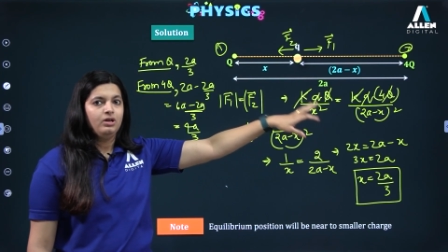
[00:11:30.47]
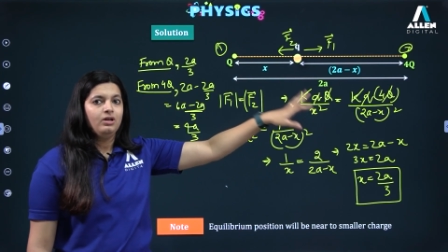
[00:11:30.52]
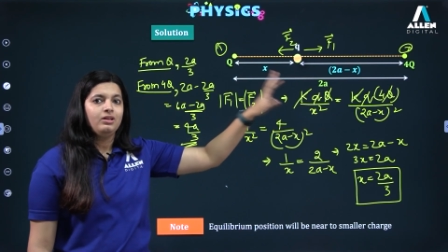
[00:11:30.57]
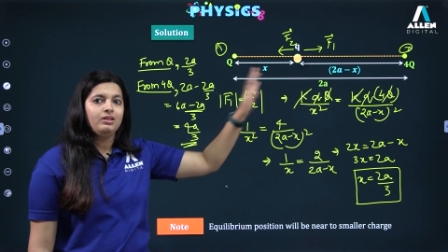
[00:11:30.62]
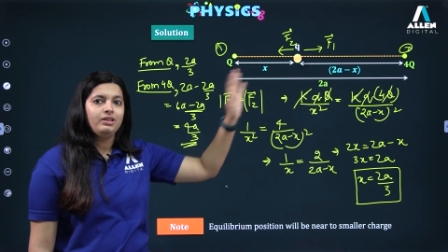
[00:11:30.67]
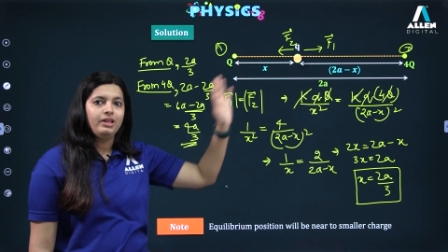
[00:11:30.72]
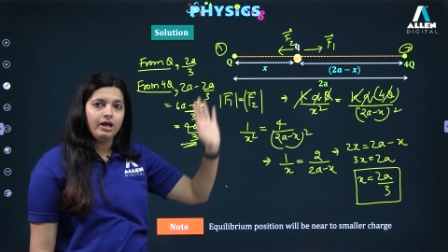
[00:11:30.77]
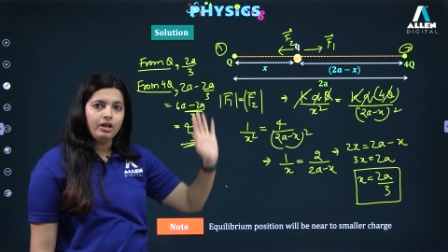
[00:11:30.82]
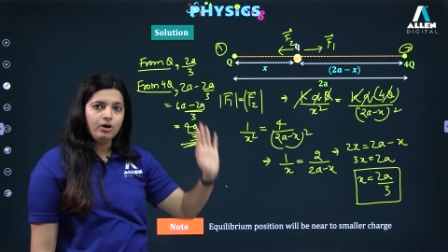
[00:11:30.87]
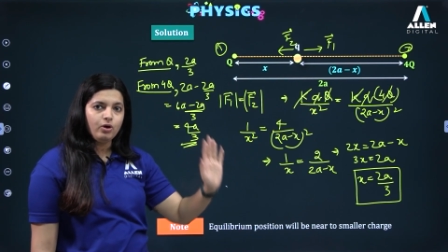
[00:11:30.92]

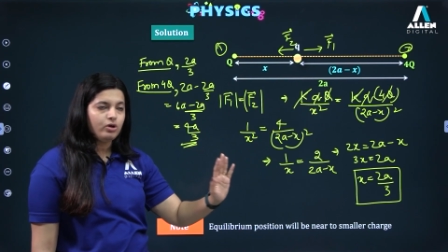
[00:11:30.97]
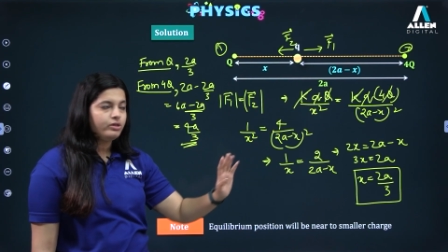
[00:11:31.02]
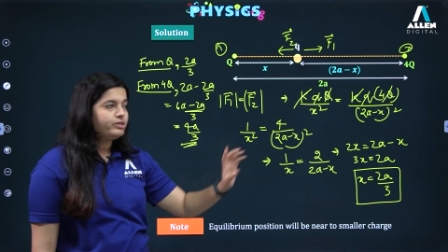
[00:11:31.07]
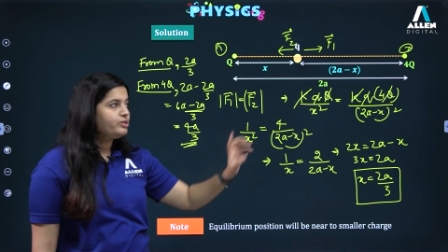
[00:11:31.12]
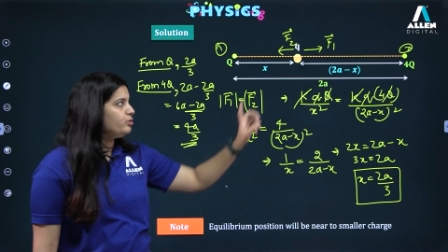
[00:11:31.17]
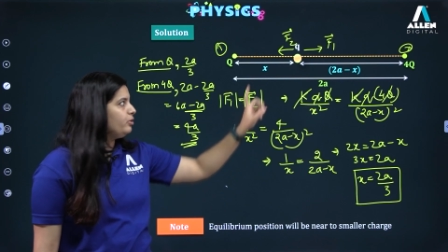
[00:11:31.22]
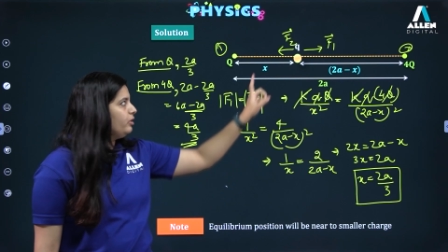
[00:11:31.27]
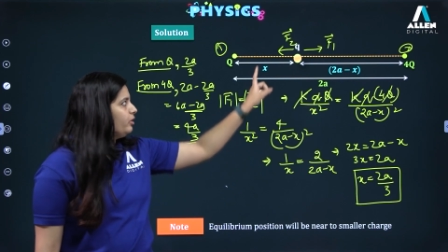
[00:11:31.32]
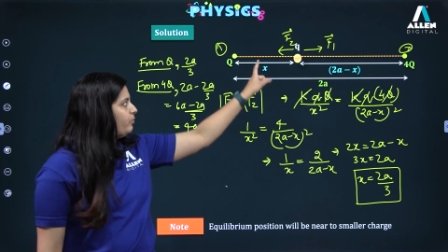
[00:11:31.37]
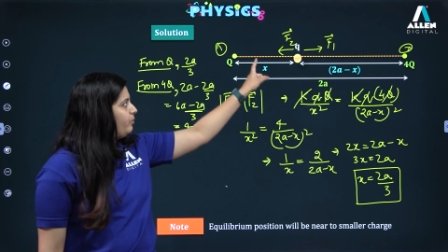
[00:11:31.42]
then
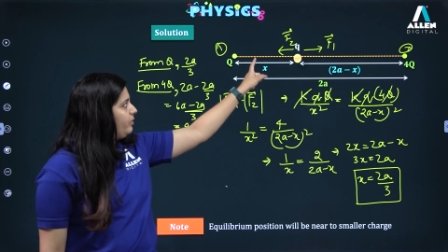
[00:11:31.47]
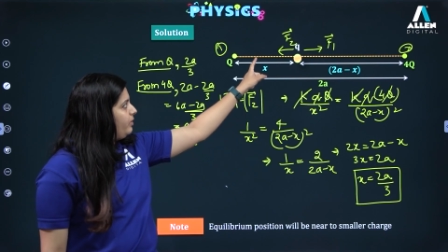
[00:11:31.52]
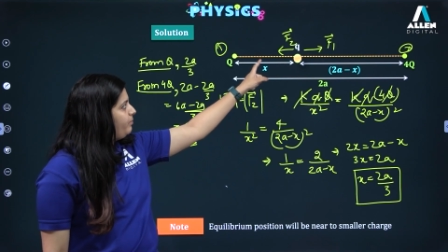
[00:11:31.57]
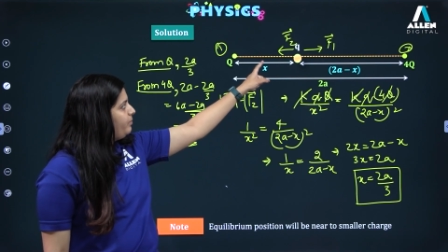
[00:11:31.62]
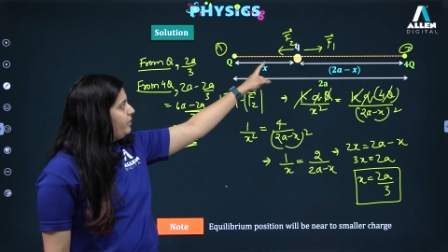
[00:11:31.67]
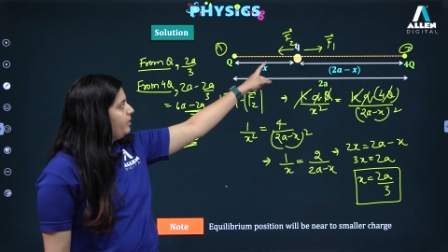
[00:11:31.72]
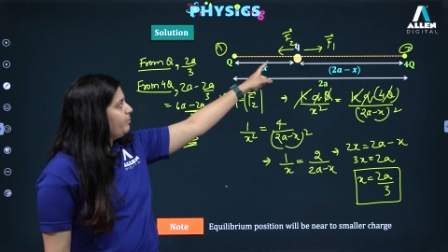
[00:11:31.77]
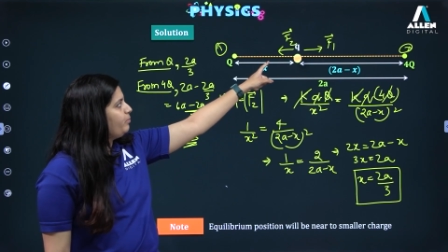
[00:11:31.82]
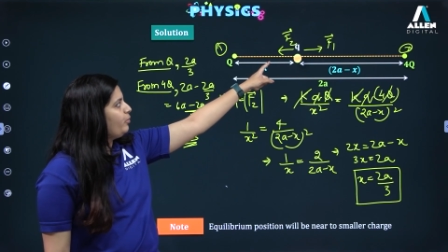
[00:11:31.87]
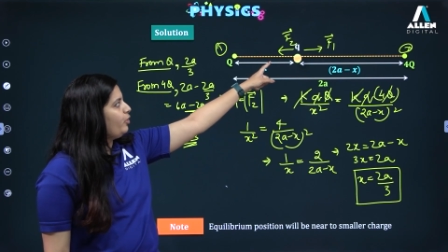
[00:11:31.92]
also
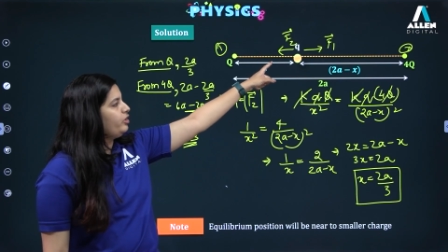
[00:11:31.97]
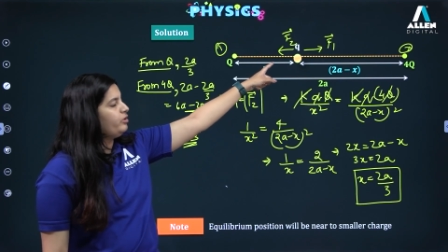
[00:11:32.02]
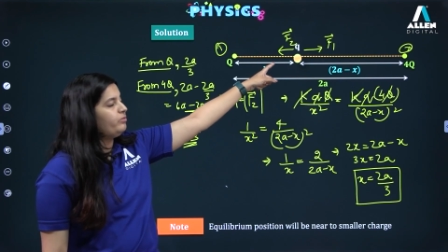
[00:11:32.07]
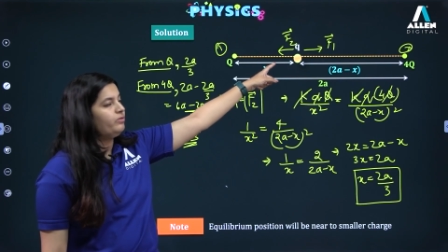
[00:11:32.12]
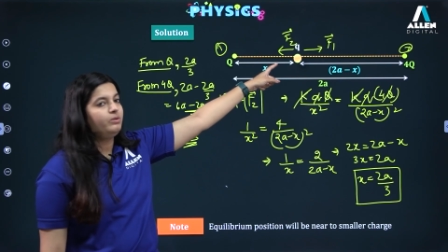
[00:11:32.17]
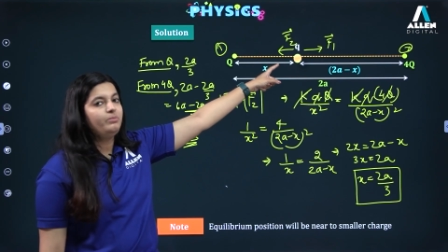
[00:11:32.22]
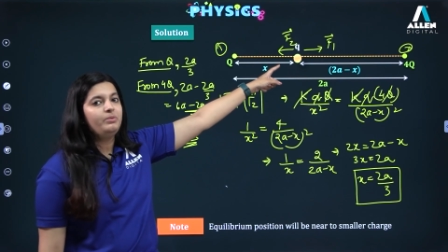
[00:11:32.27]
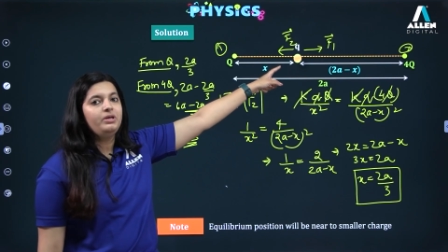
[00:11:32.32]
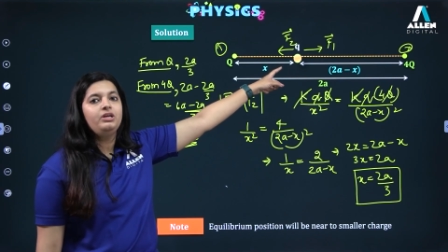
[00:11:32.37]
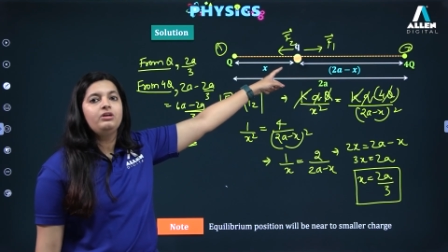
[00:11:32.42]
equilibrium point
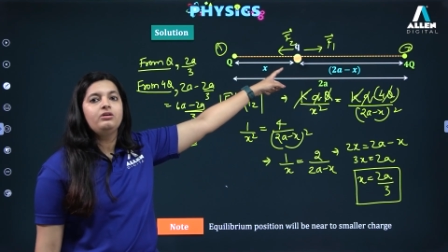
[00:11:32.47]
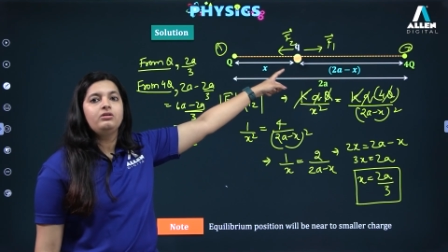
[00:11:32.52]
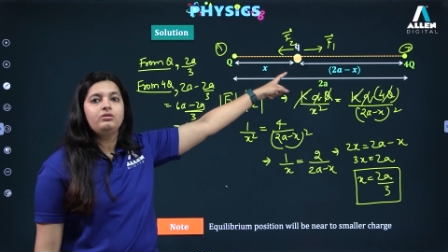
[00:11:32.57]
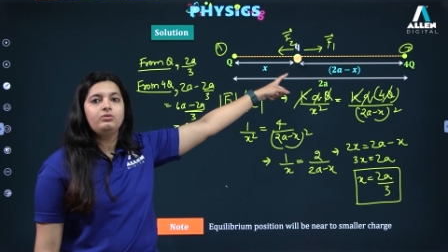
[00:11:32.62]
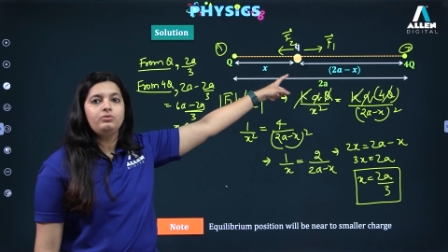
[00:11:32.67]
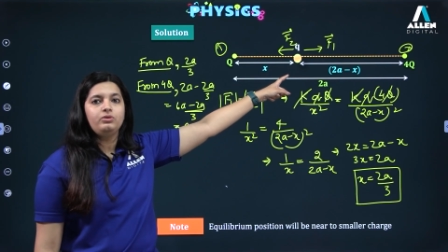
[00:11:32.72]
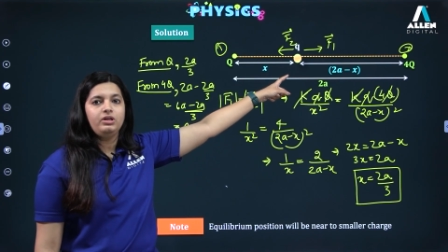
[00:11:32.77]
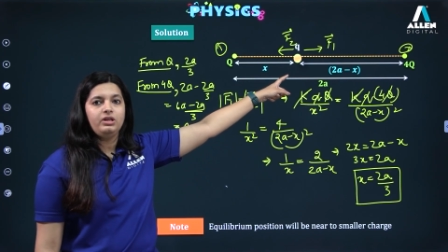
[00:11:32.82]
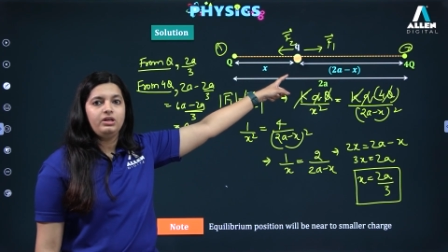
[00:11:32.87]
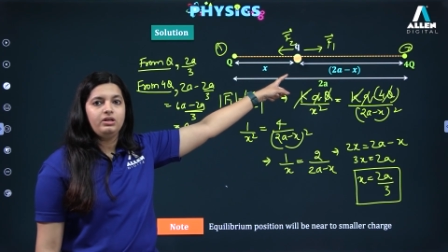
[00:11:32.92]
will be here
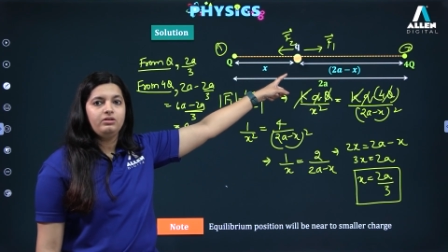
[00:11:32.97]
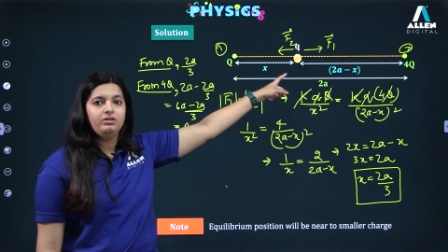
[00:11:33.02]
only,